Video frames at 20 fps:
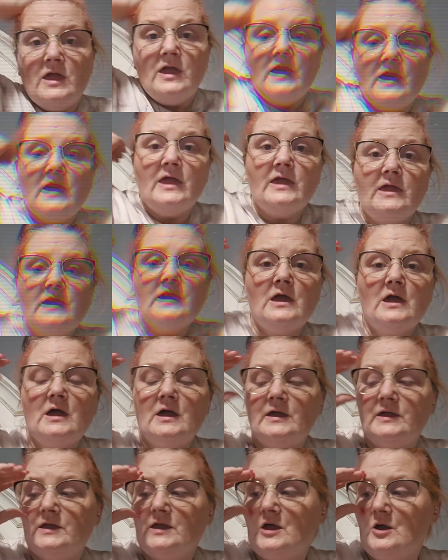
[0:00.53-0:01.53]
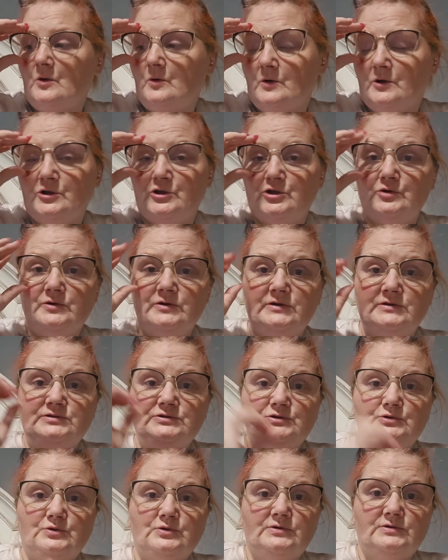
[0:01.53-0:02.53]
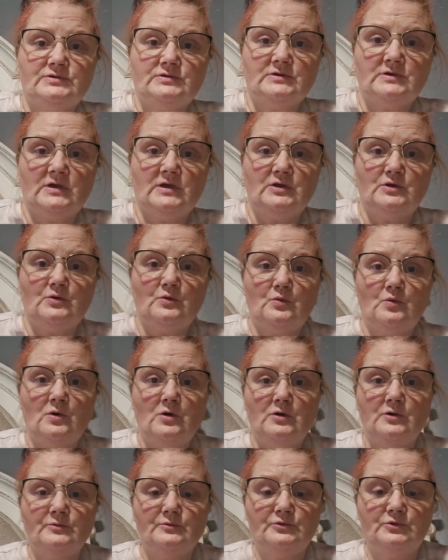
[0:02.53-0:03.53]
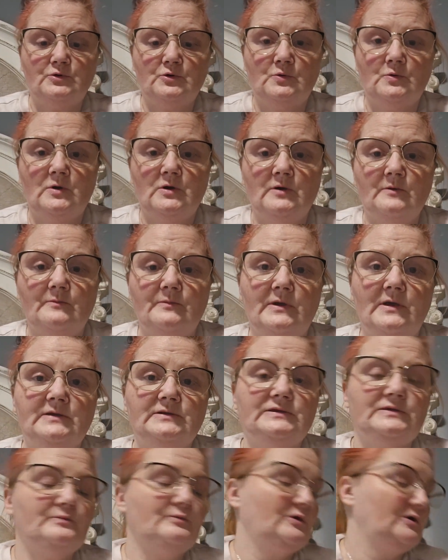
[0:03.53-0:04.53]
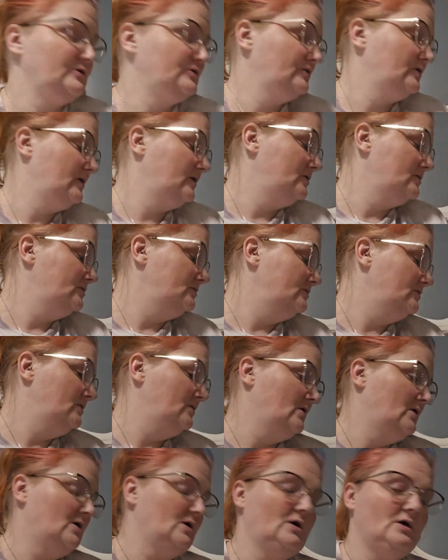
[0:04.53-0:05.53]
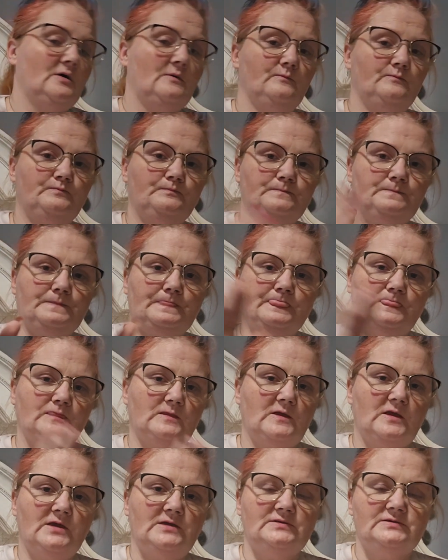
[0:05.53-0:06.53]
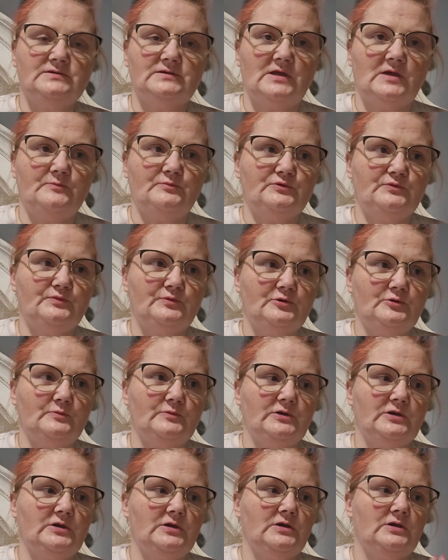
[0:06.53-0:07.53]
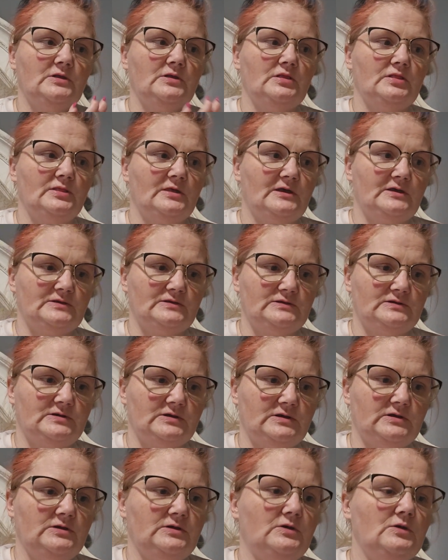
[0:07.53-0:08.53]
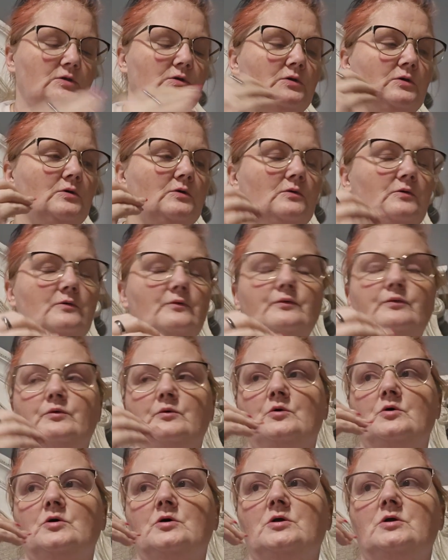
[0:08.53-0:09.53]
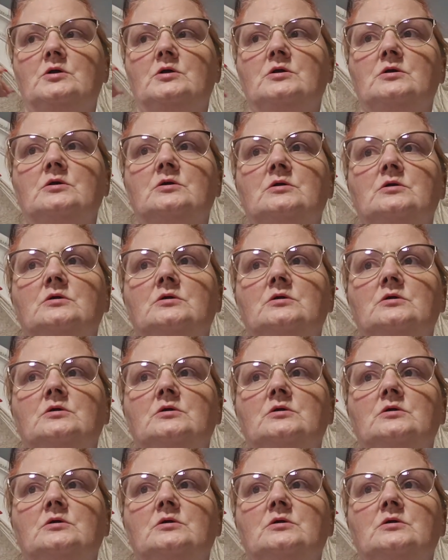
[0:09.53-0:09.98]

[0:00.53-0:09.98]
Hey, hi, how are you? It's Chris again. Welcome back to my channel. I stopped filming last night for